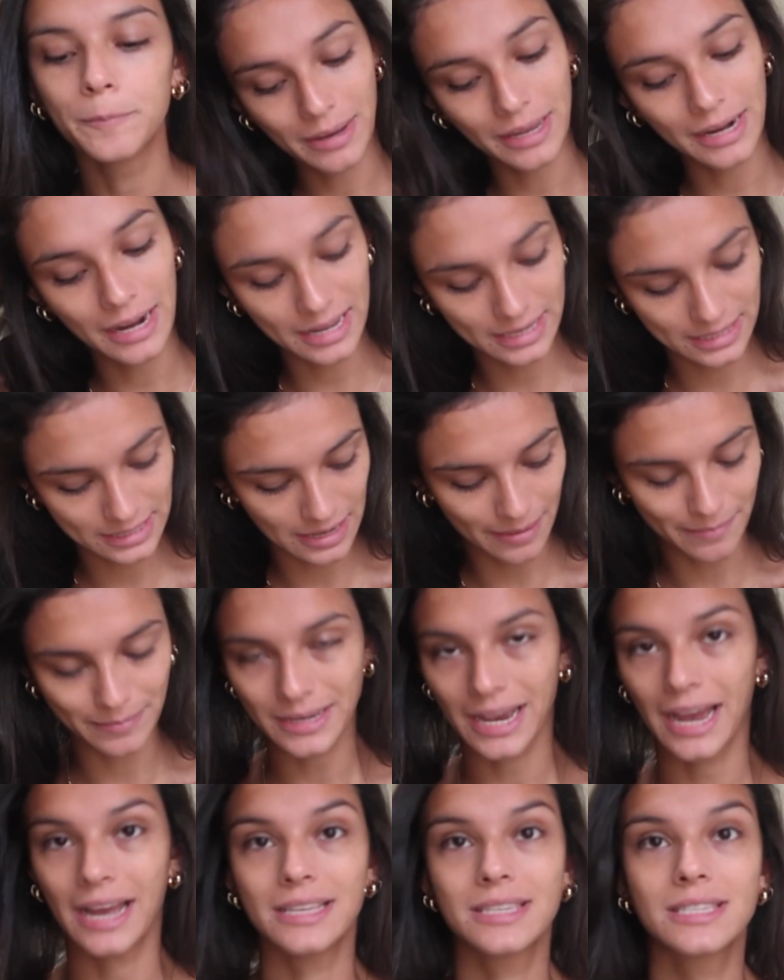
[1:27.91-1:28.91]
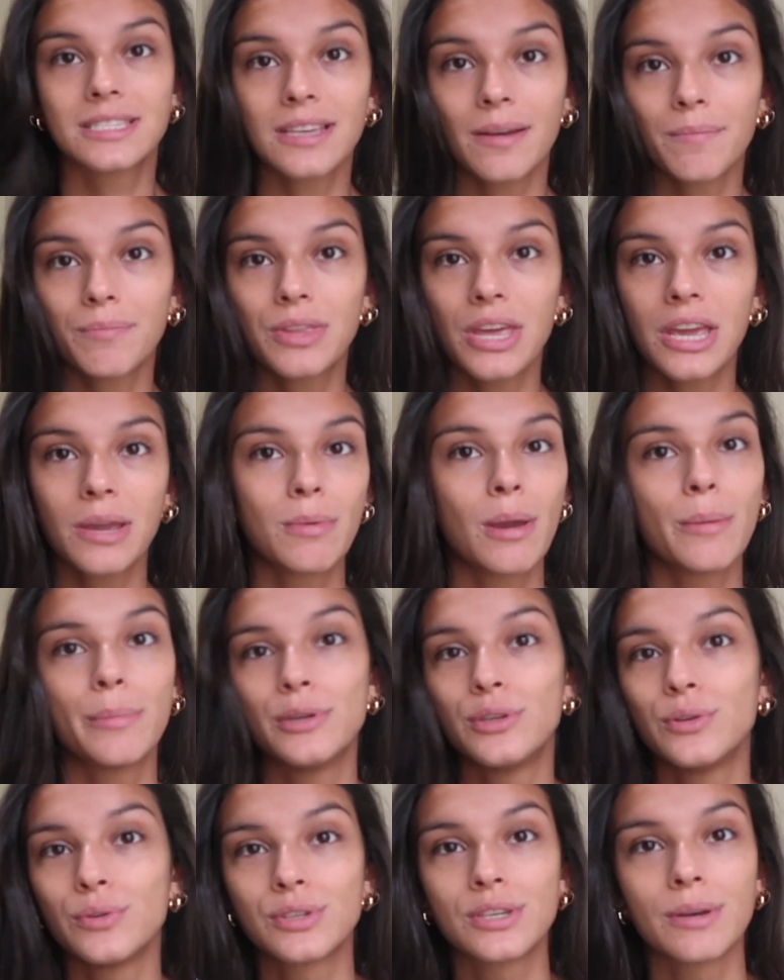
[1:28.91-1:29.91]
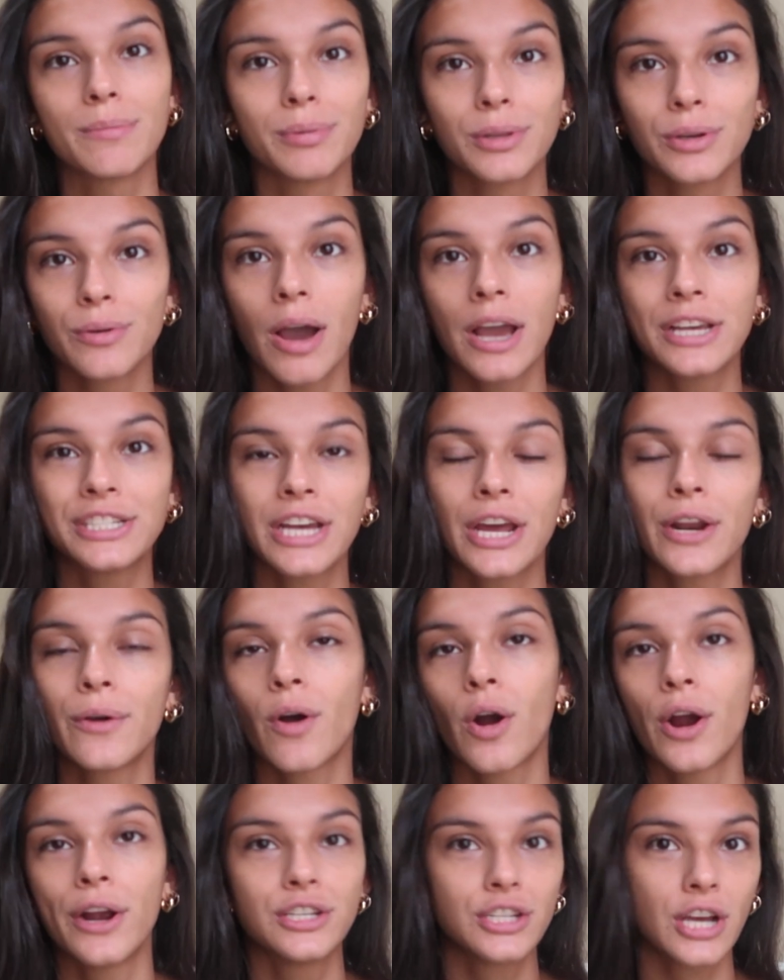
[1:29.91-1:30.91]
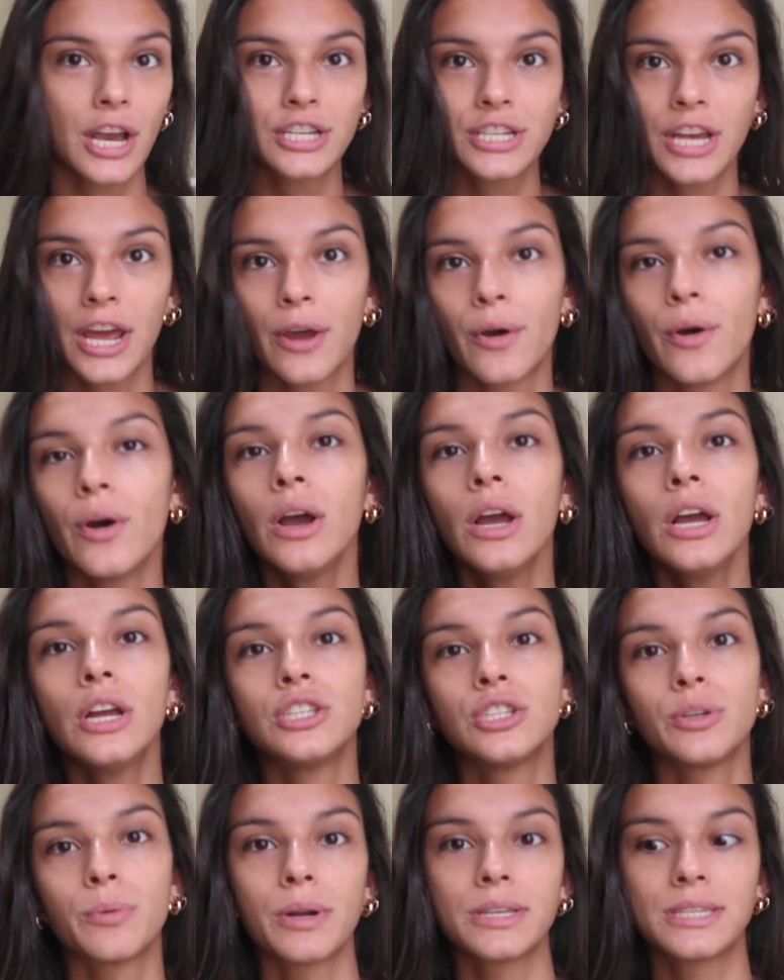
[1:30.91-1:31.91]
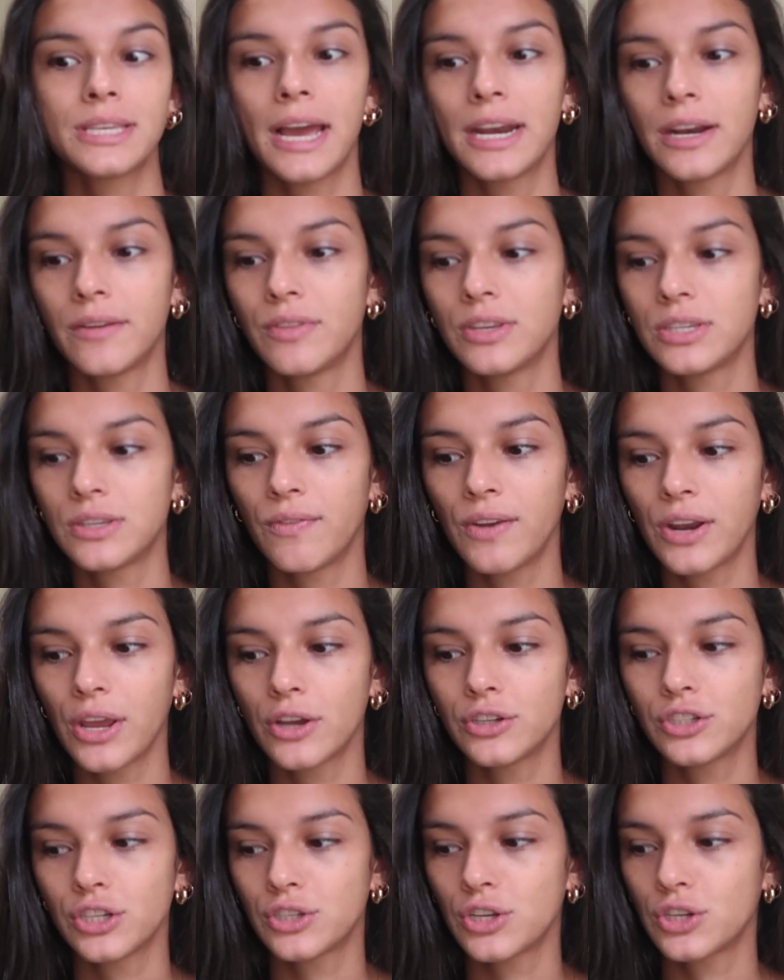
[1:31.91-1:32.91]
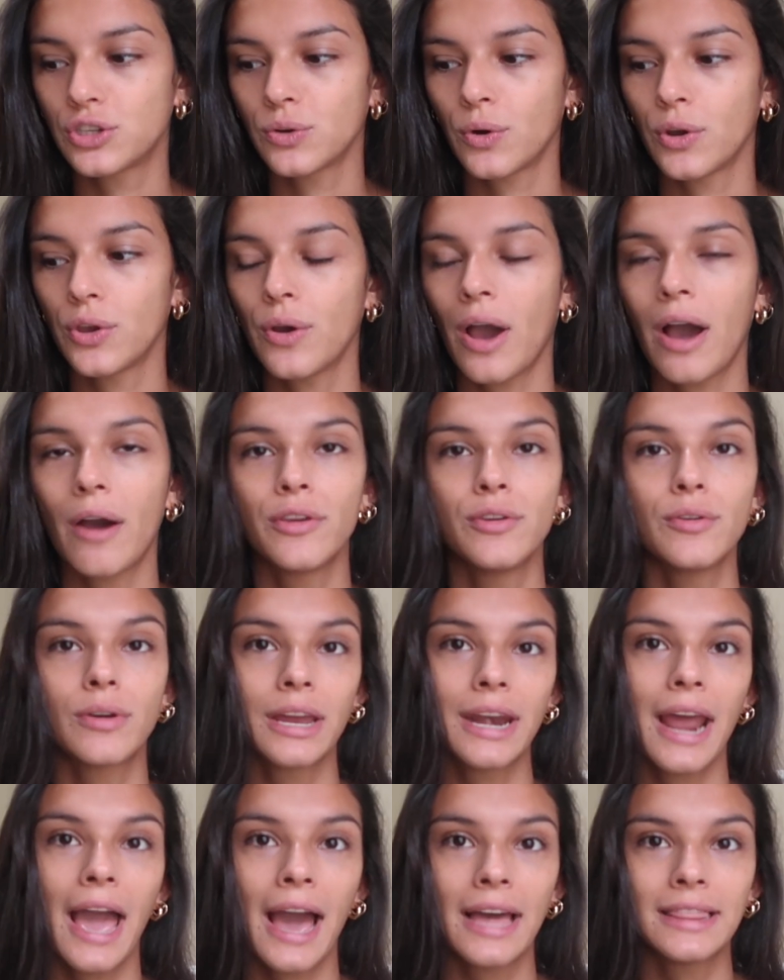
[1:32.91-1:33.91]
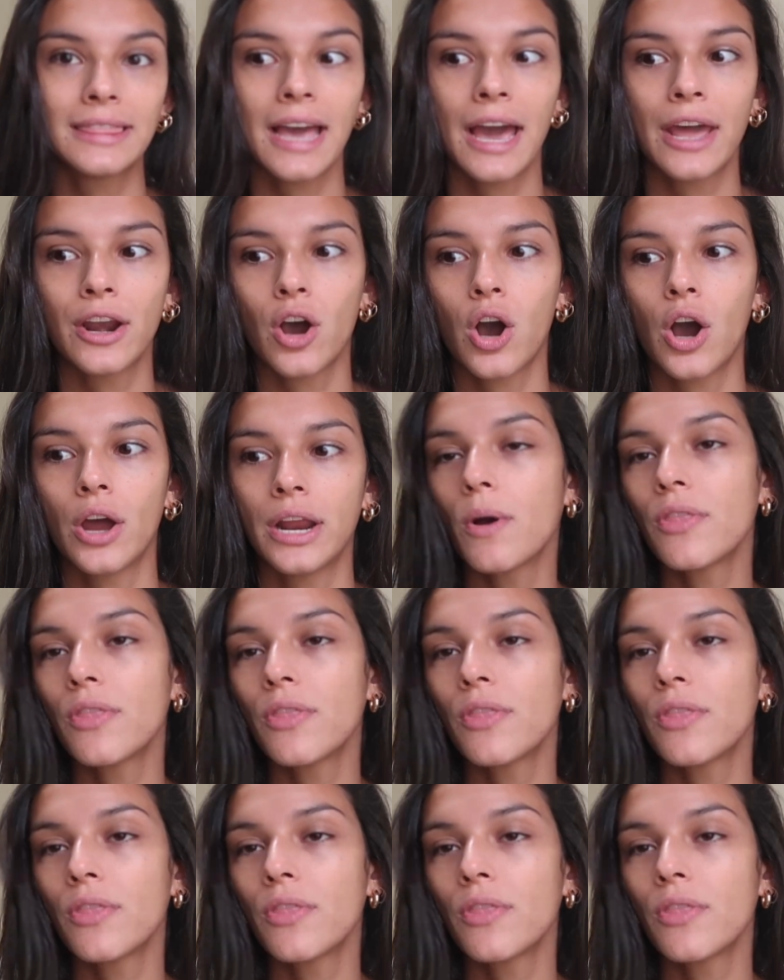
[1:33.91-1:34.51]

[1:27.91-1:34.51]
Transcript: I'm gonna attempt at something, maybe do some blue eyeshadow, orange eyeshadow towards the end of this video just to show you how you can add that on.